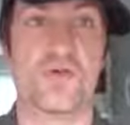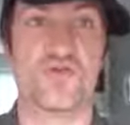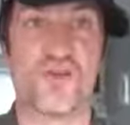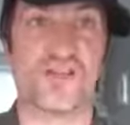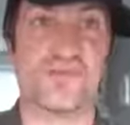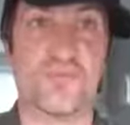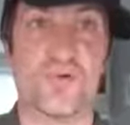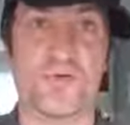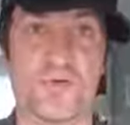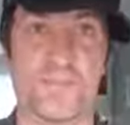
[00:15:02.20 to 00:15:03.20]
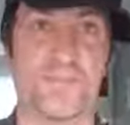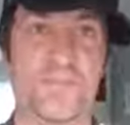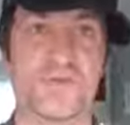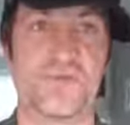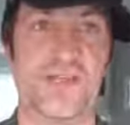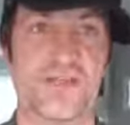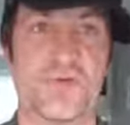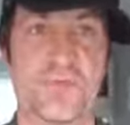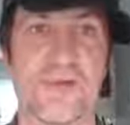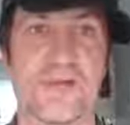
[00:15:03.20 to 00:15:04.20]
transport. So that's
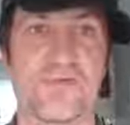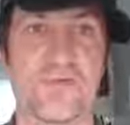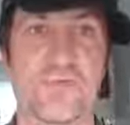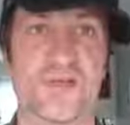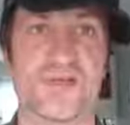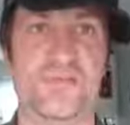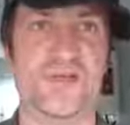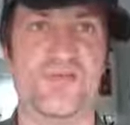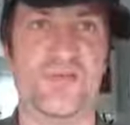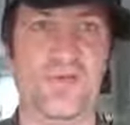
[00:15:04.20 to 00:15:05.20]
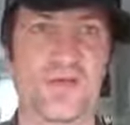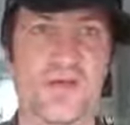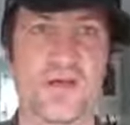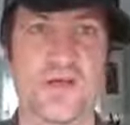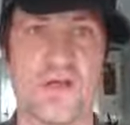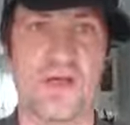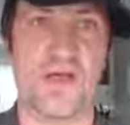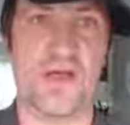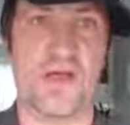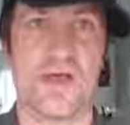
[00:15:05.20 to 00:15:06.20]
what metaphor means, metaphoria.
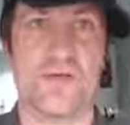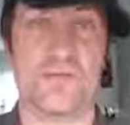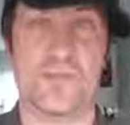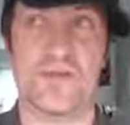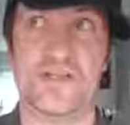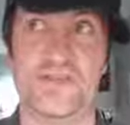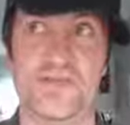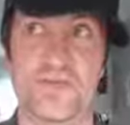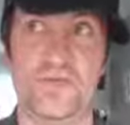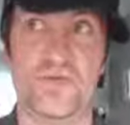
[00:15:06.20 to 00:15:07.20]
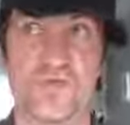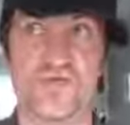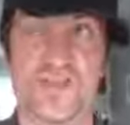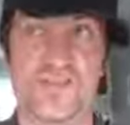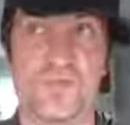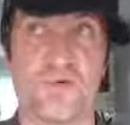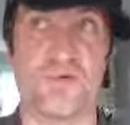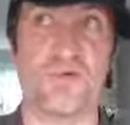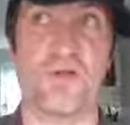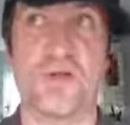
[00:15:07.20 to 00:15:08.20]
It means to
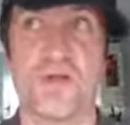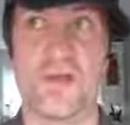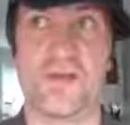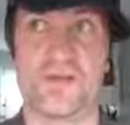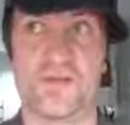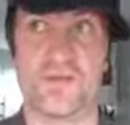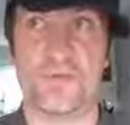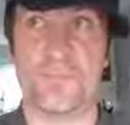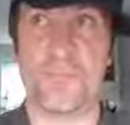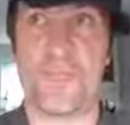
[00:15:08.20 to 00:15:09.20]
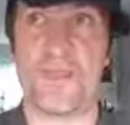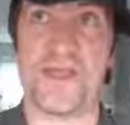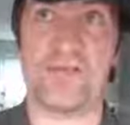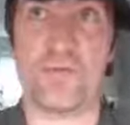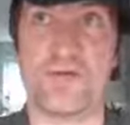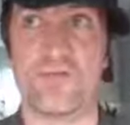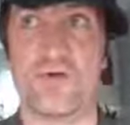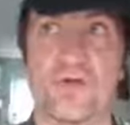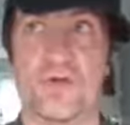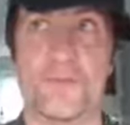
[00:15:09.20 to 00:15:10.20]
transport. So if we've
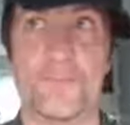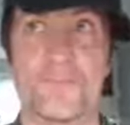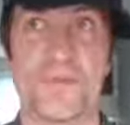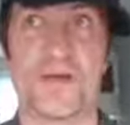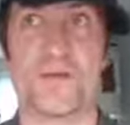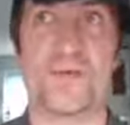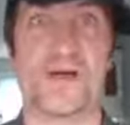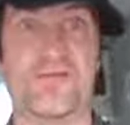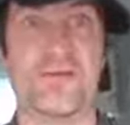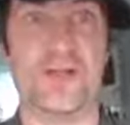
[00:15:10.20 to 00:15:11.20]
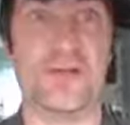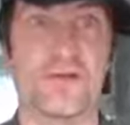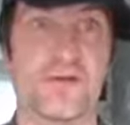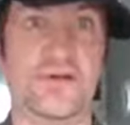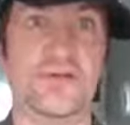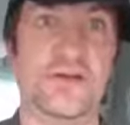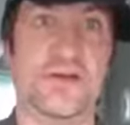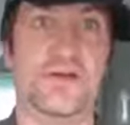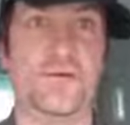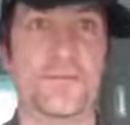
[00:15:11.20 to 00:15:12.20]
got a bad feeling
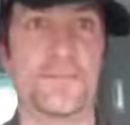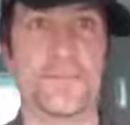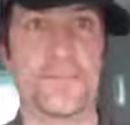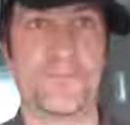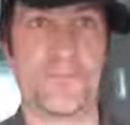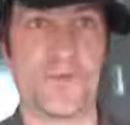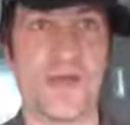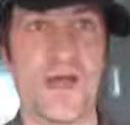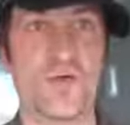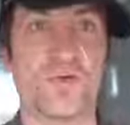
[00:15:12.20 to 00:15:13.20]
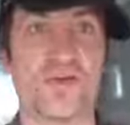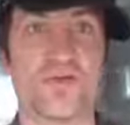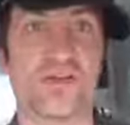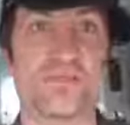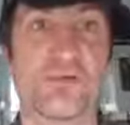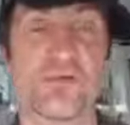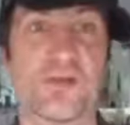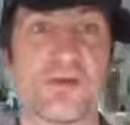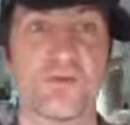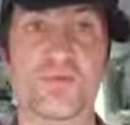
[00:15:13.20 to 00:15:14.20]
inside, how do we transport
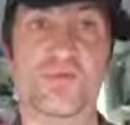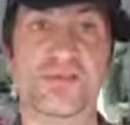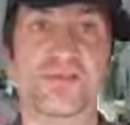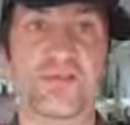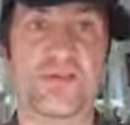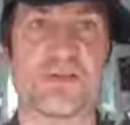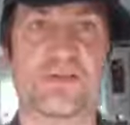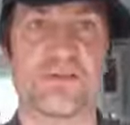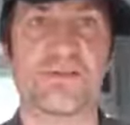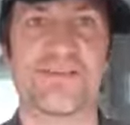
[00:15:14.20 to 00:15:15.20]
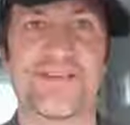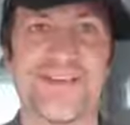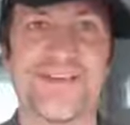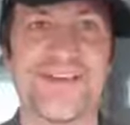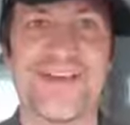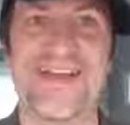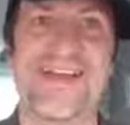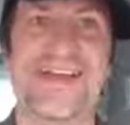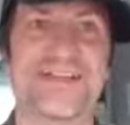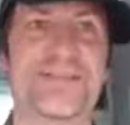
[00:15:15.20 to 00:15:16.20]
that? Oh, it's a circus. Yeah,
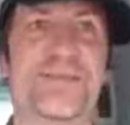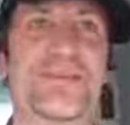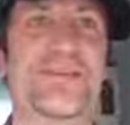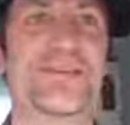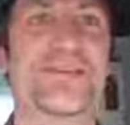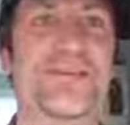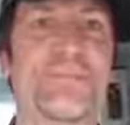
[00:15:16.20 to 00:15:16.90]
it's something else.